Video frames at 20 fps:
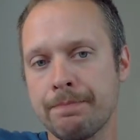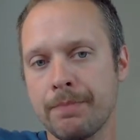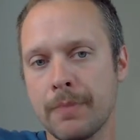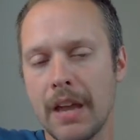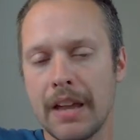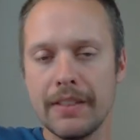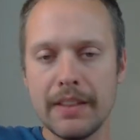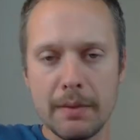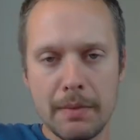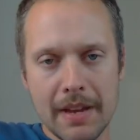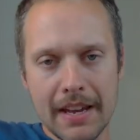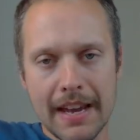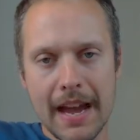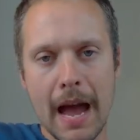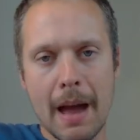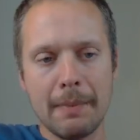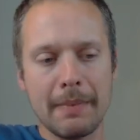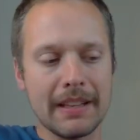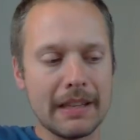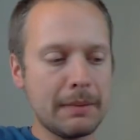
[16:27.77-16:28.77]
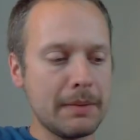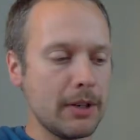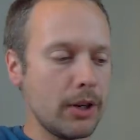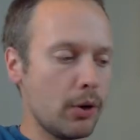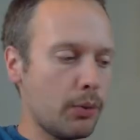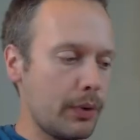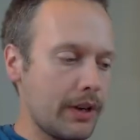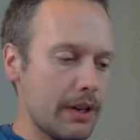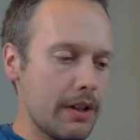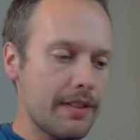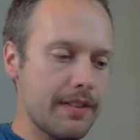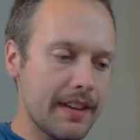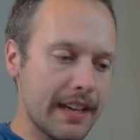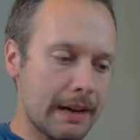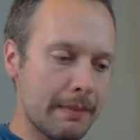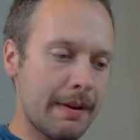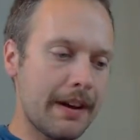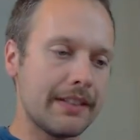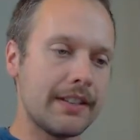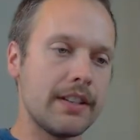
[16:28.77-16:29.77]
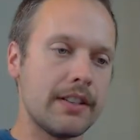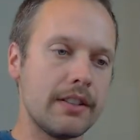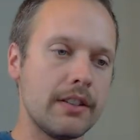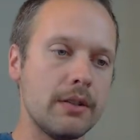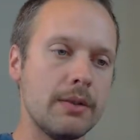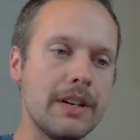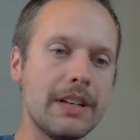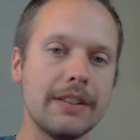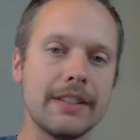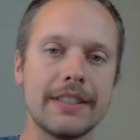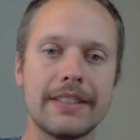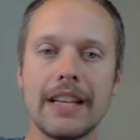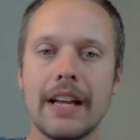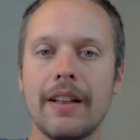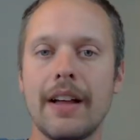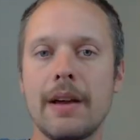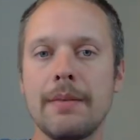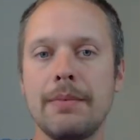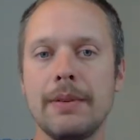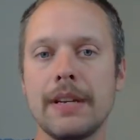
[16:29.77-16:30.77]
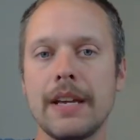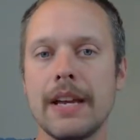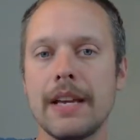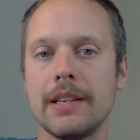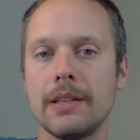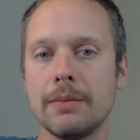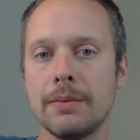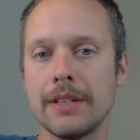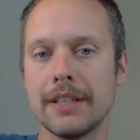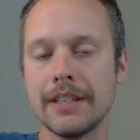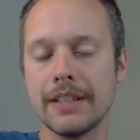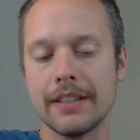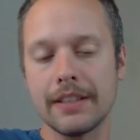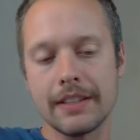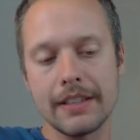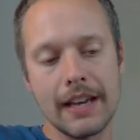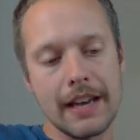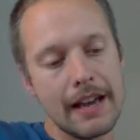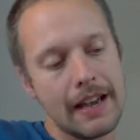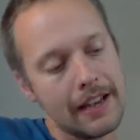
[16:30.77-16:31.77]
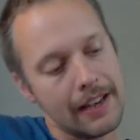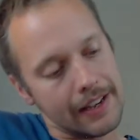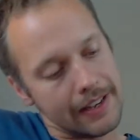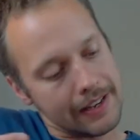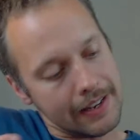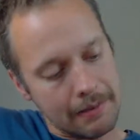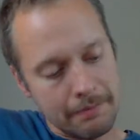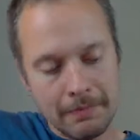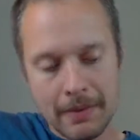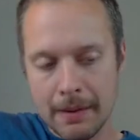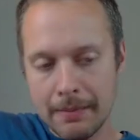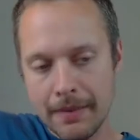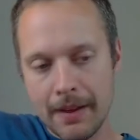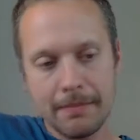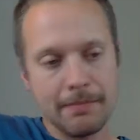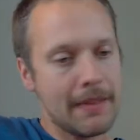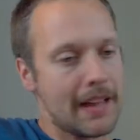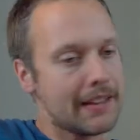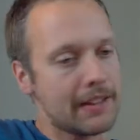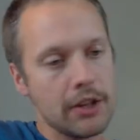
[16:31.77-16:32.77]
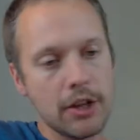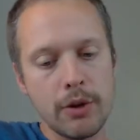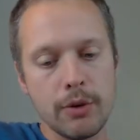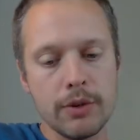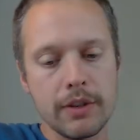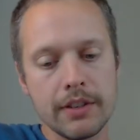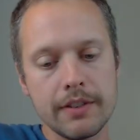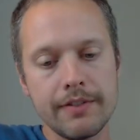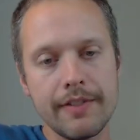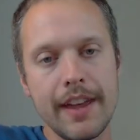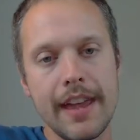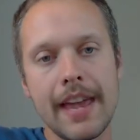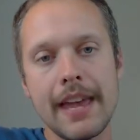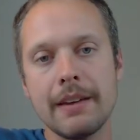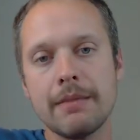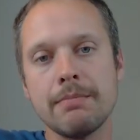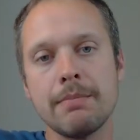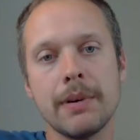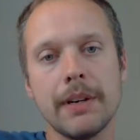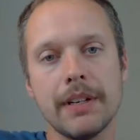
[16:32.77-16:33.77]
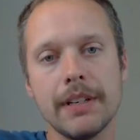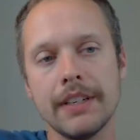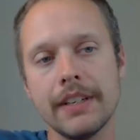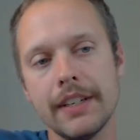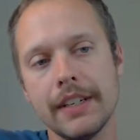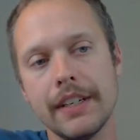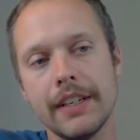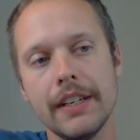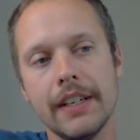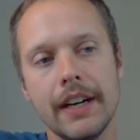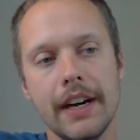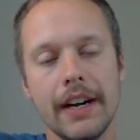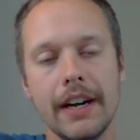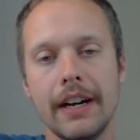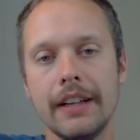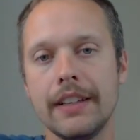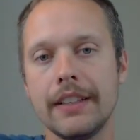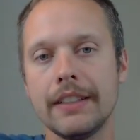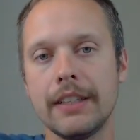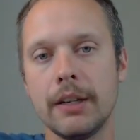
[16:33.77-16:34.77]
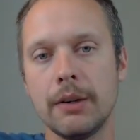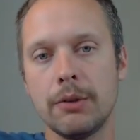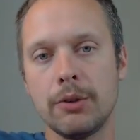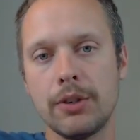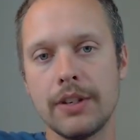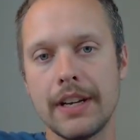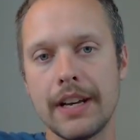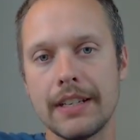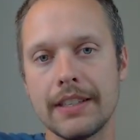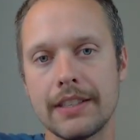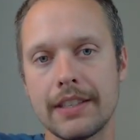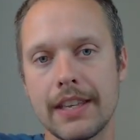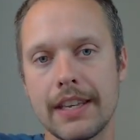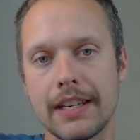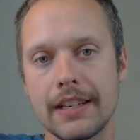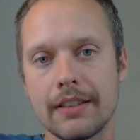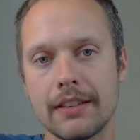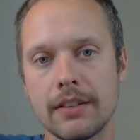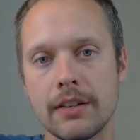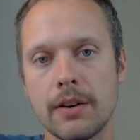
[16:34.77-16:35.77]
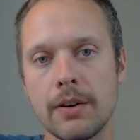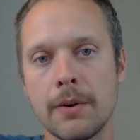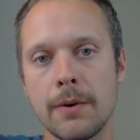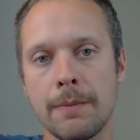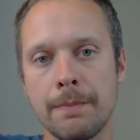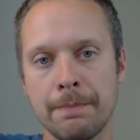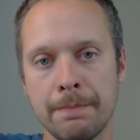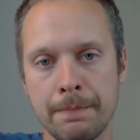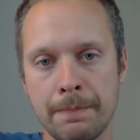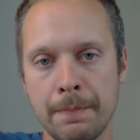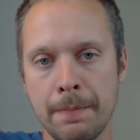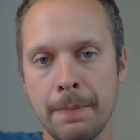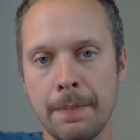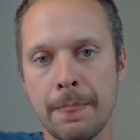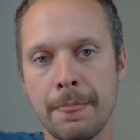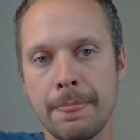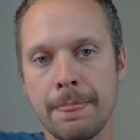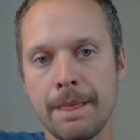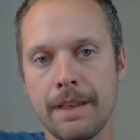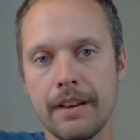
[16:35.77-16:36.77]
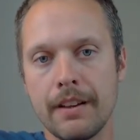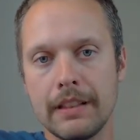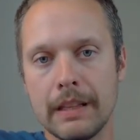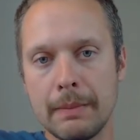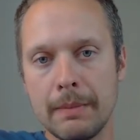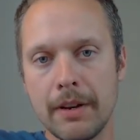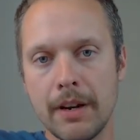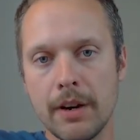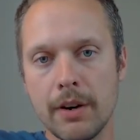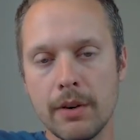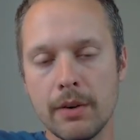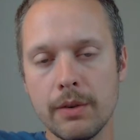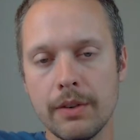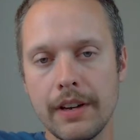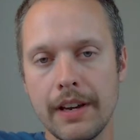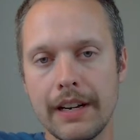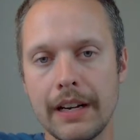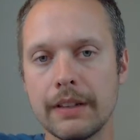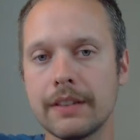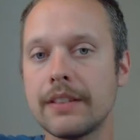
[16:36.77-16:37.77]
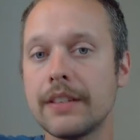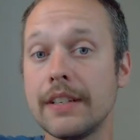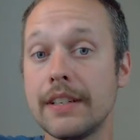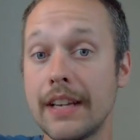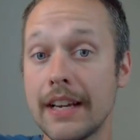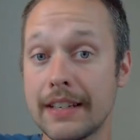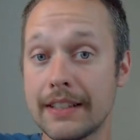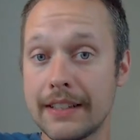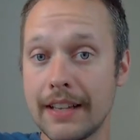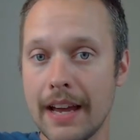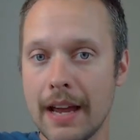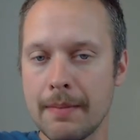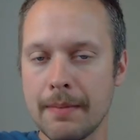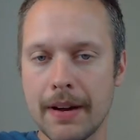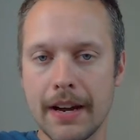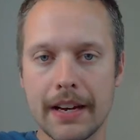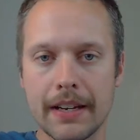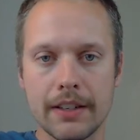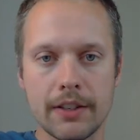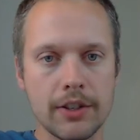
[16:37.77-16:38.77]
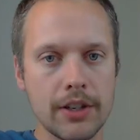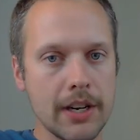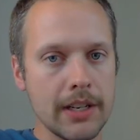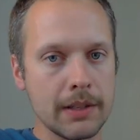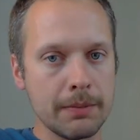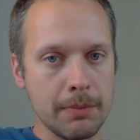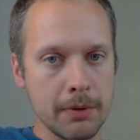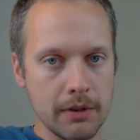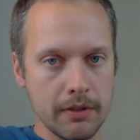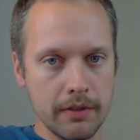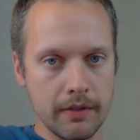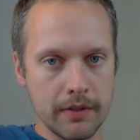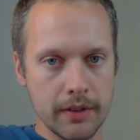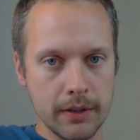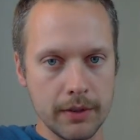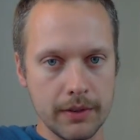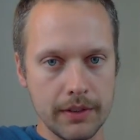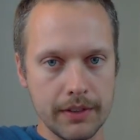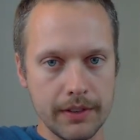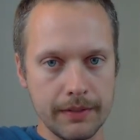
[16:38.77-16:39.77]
Maybe a comment. Let me know what do you think about these New England style IPAs, because I'm not the hugest fan, but I like to hear what you guys think. So let me know, and I'll see you next time on Jay's Beer Reviews.